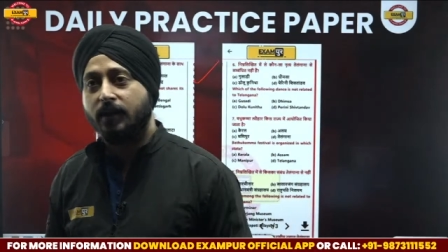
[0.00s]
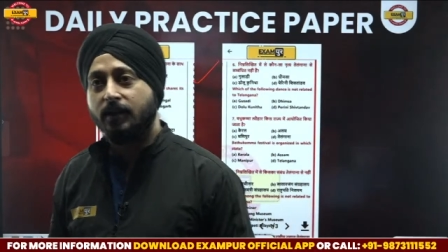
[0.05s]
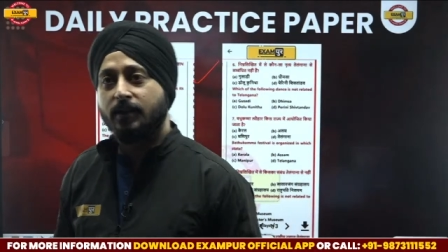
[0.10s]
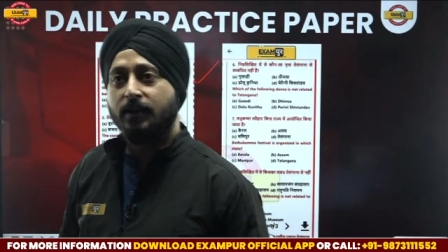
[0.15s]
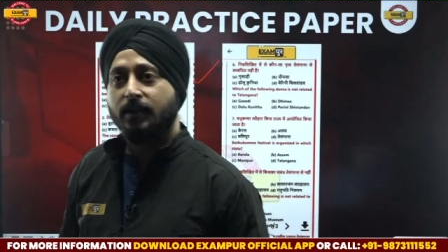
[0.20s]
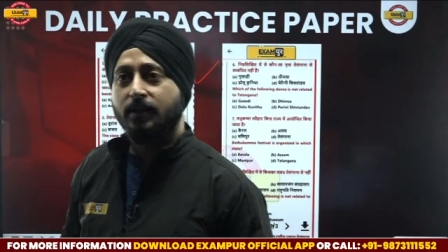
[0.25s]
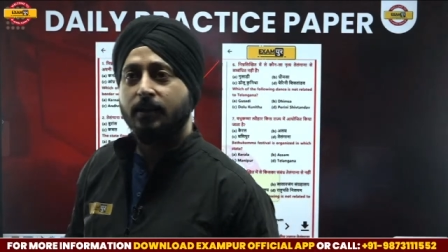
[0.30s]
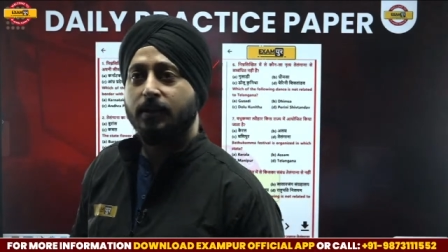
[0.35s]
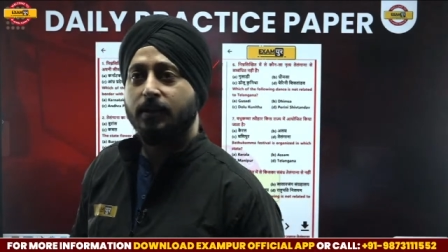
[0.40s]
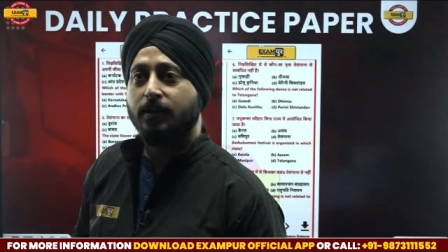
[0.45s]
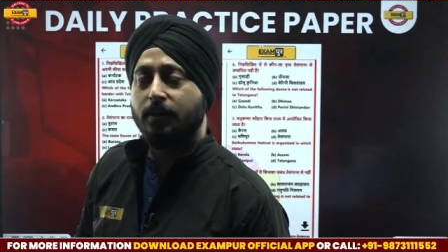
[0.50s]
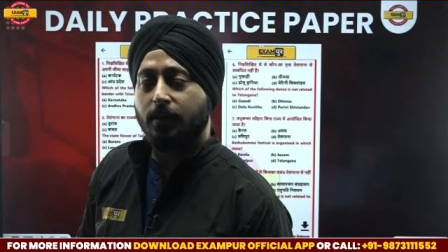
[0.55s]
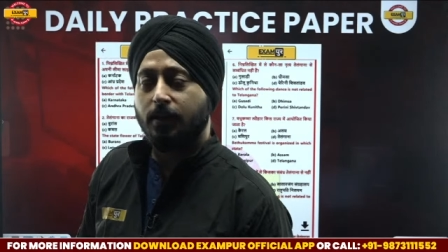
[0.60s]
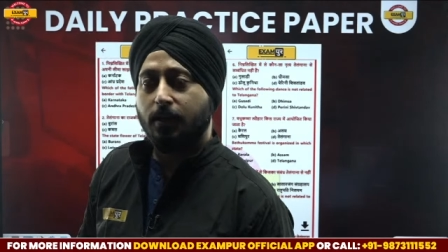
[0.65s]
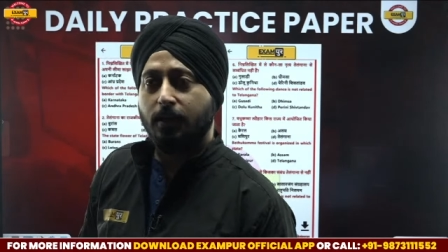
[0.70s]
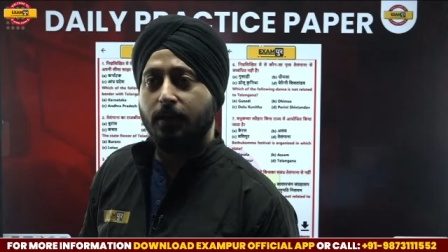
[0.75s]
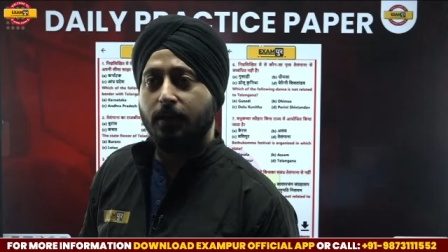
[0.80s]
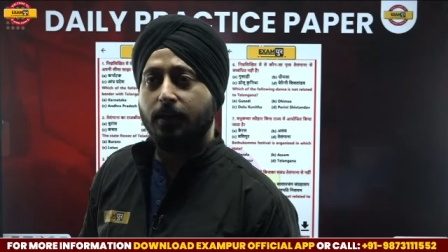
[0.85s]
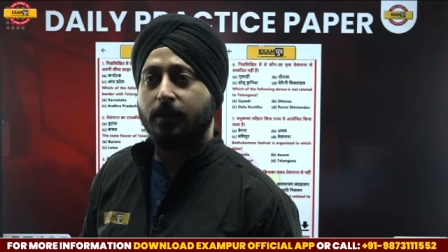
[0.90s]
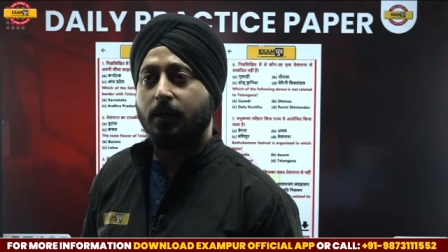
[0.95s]
in the
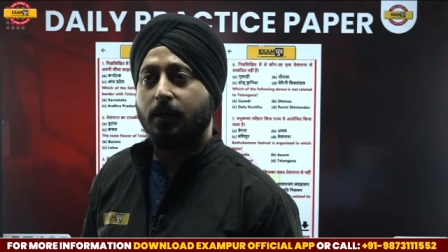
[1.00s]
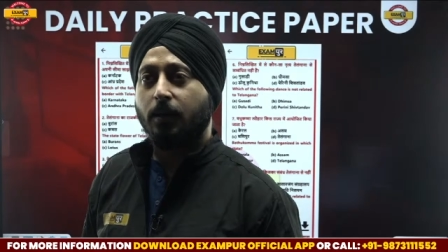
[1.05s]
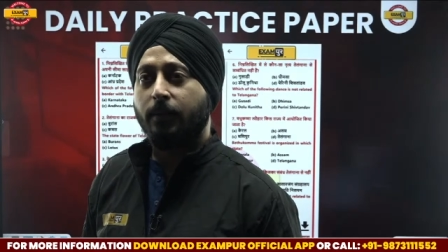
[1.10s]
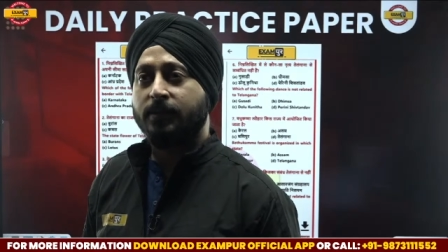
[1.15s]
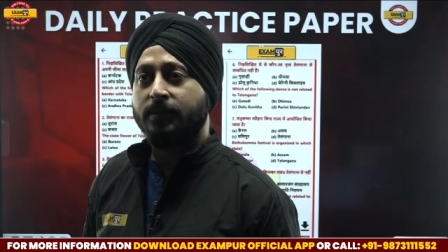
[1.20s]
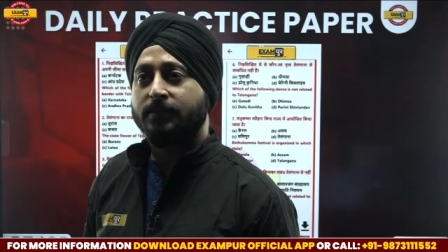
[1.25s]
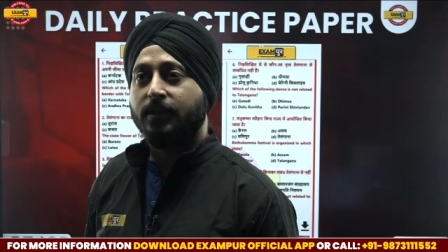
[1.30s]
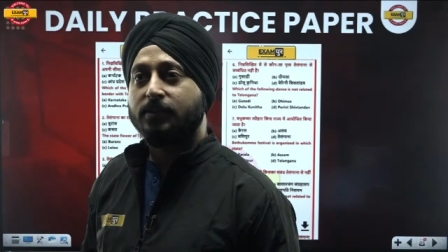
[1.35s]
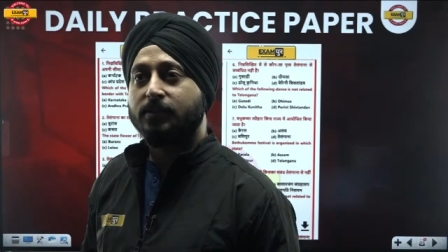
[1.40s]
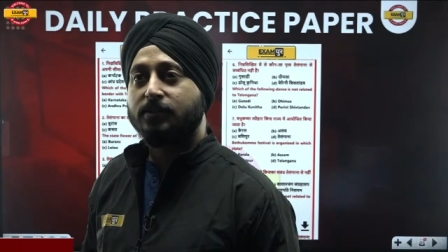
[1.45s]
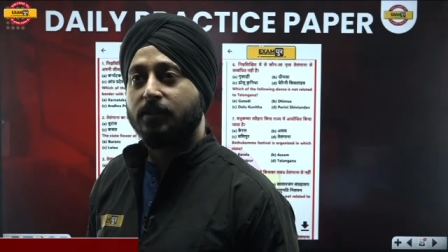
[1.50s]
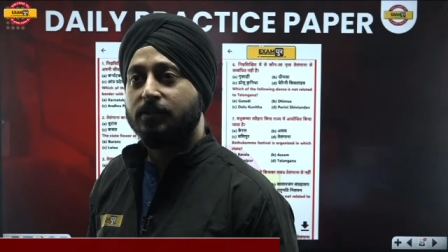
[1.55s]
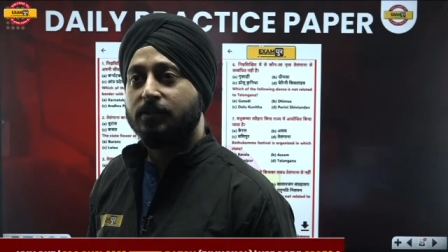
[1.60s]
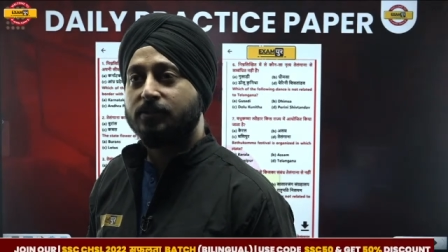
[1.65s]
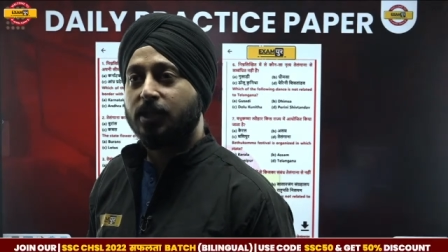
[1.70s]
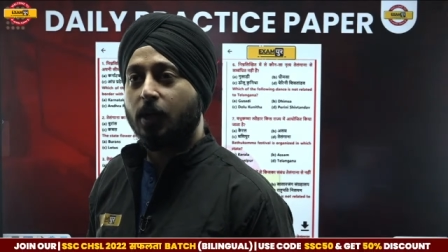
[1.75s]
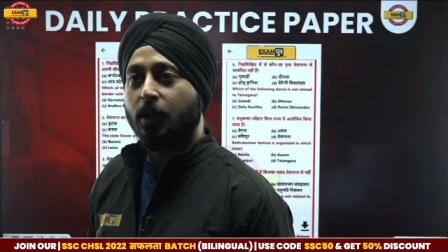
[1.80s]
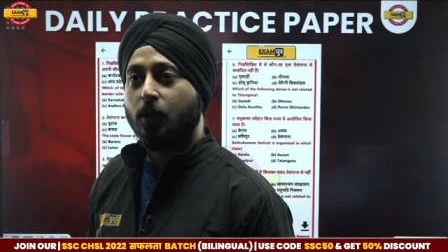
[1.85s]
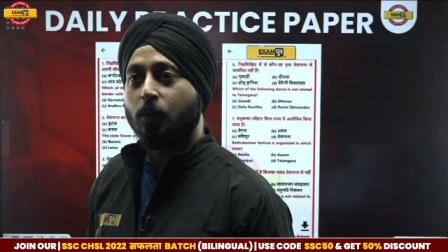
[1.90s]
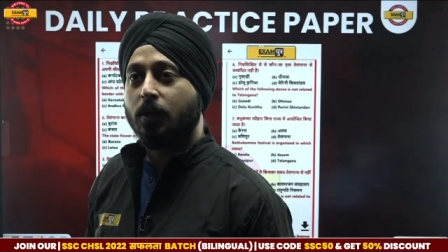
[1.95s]
uh, comment section.
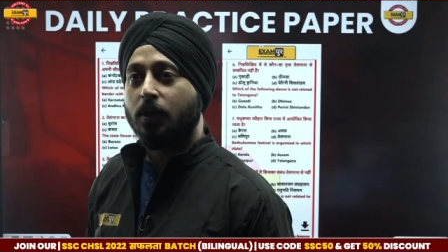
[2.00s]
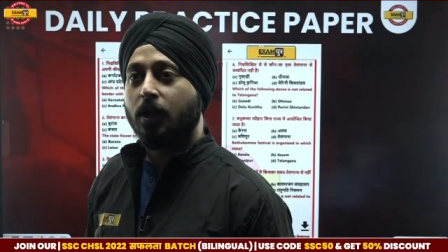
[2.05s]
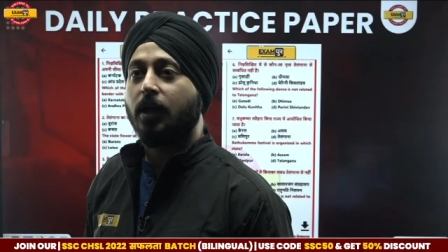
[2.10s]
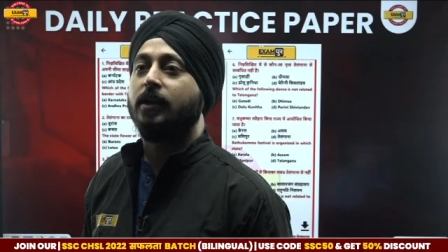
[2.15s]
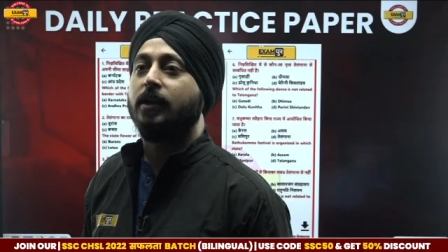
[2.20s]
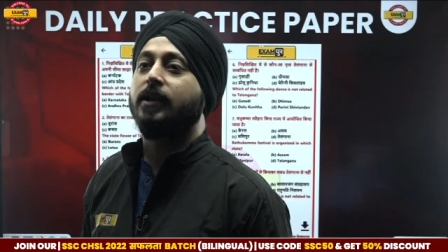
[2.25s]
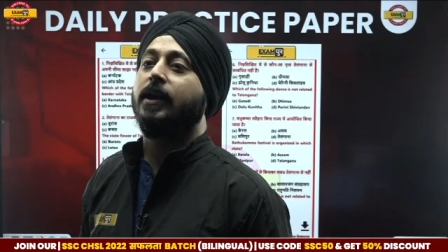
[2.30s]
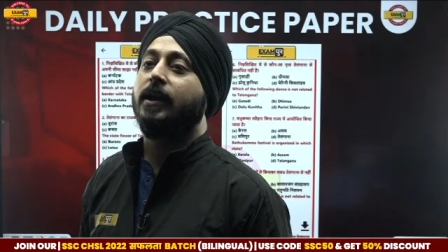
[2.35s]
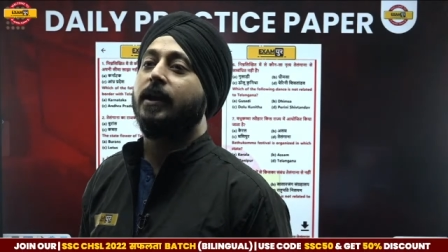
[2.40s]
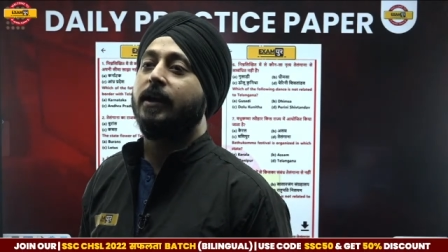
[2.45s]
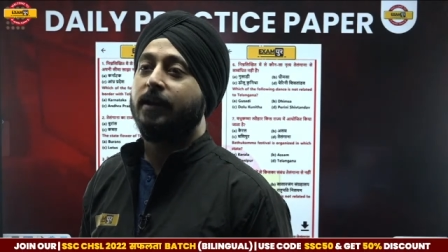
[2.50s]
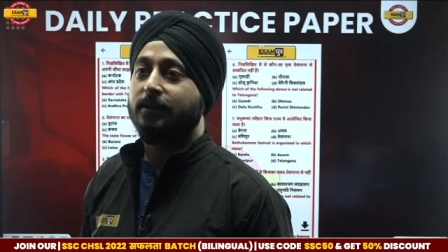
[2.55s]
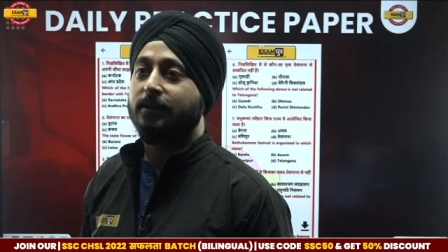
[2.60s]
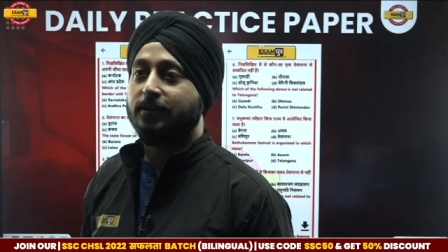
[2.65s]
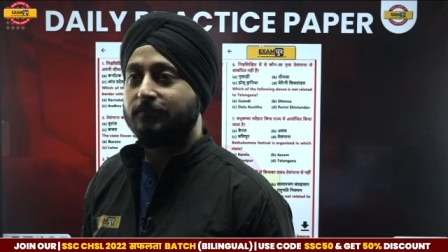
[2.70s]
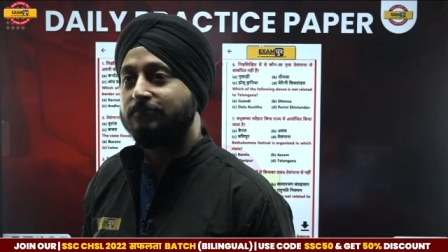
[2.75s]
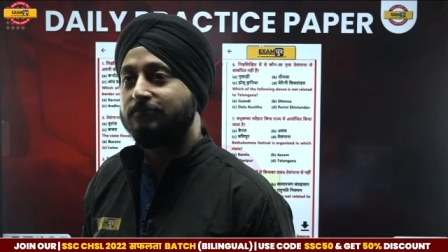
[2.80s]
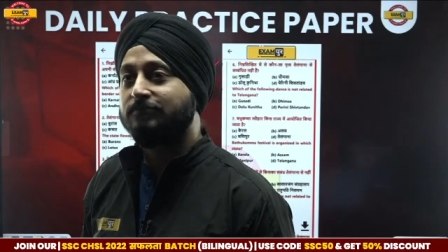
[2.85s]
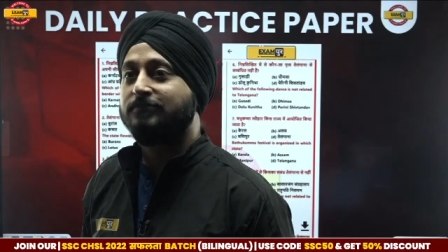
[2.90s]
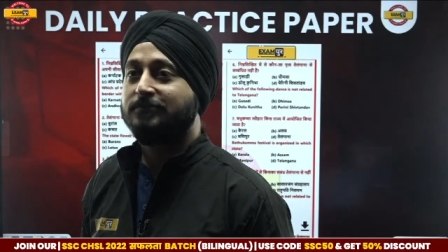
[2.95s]
Shahrukh Khan. Yeah, yeah, yeah.
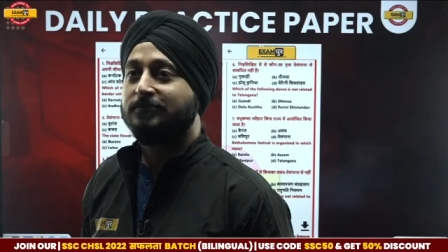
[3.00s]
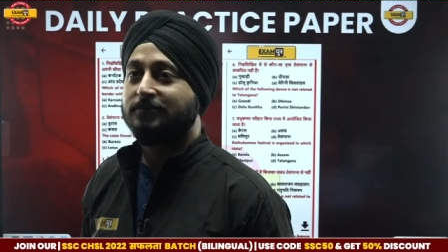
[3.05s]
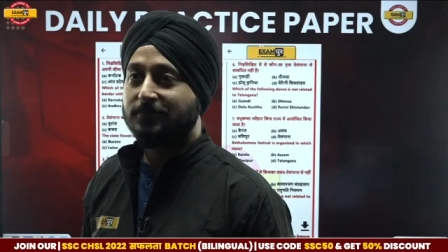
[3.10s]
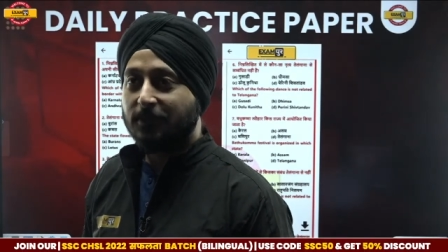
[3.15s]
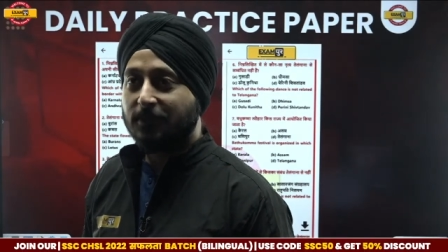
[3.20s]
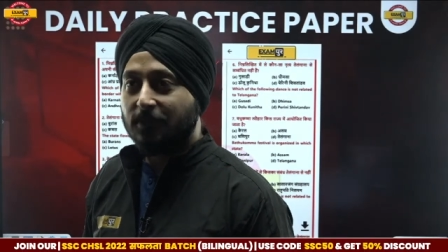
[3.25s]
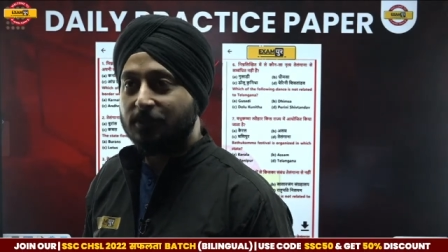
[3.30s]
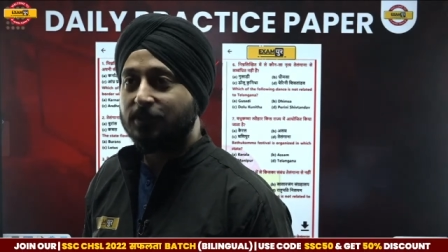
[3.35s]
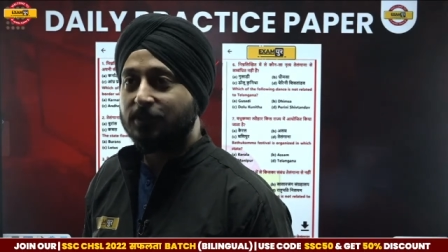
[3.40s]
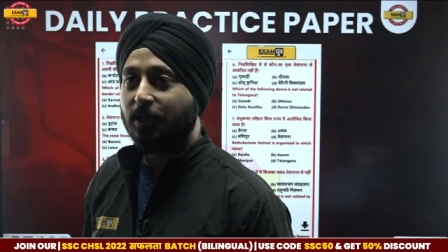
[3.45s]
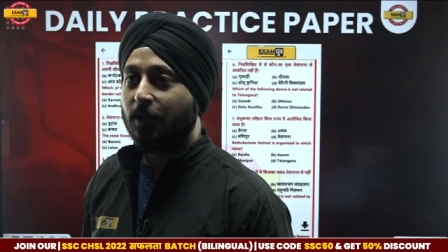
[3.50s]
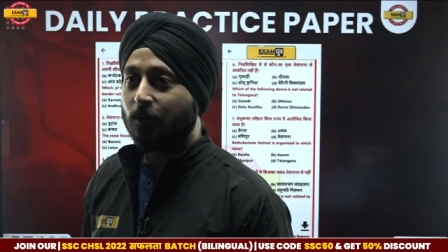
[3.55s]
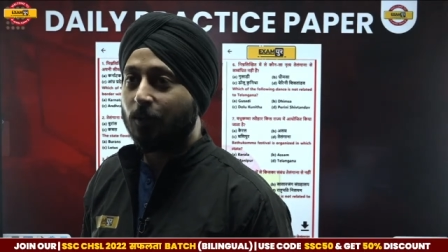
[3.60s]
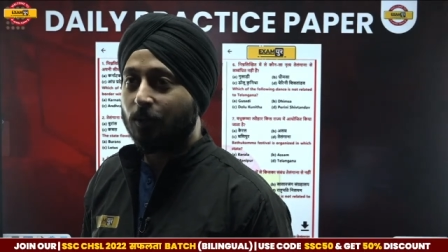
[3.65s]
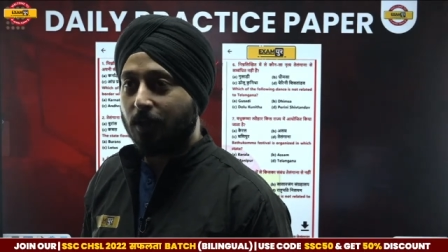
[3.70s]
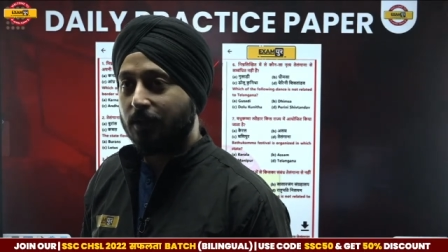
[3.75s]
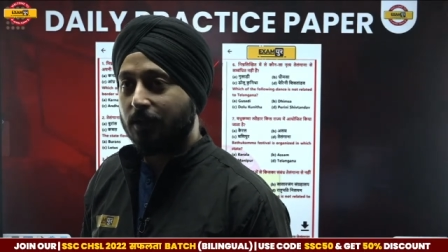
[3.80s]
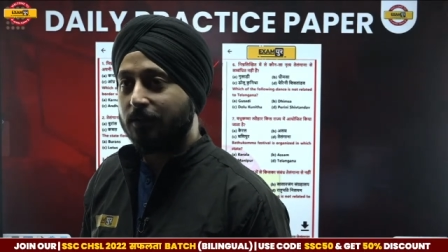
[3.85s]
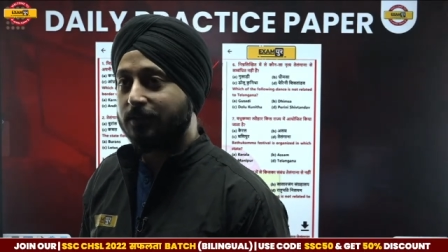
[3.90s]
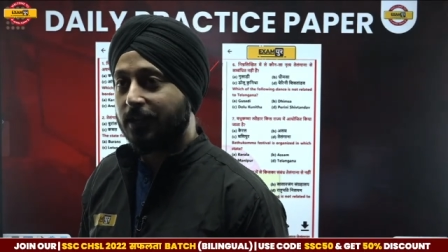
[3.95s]
Shahrukh
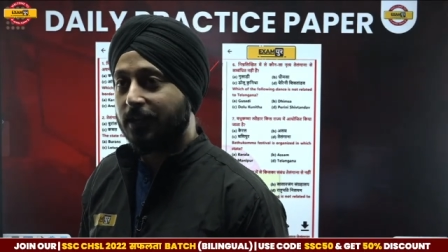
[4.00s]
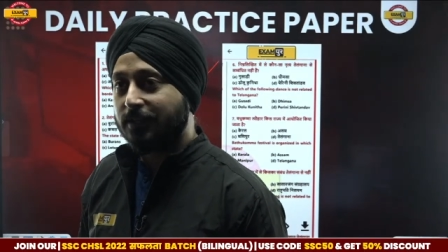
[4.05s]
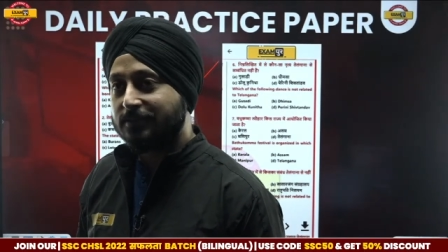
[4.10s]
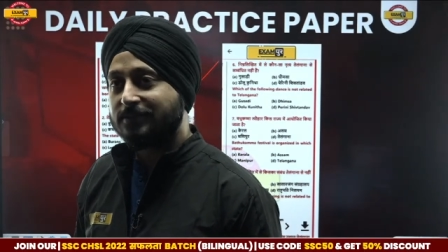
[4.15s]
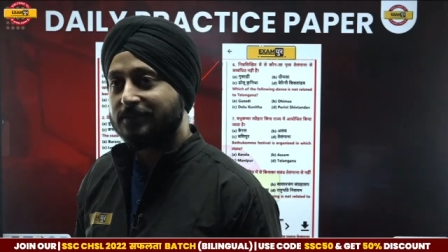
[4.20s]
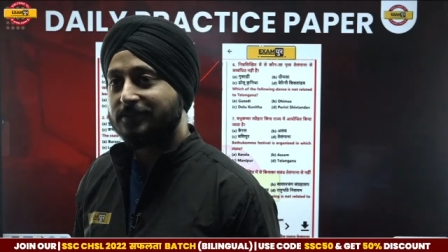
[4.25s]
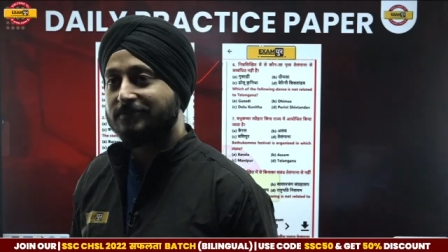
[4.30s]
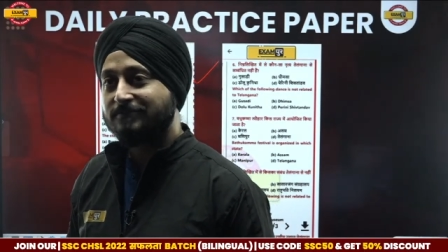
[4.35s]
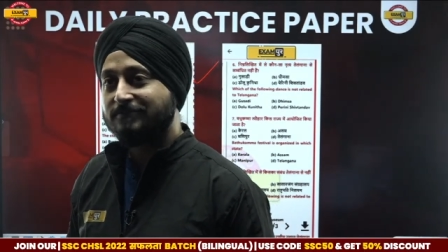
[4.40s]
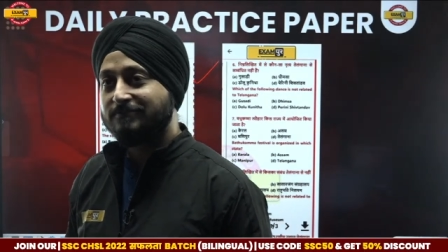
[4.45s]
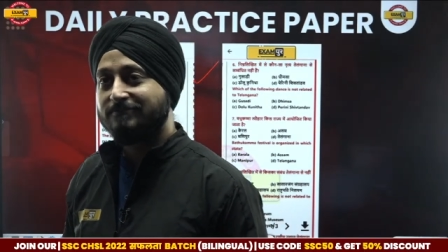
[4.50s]
Khan. Yes.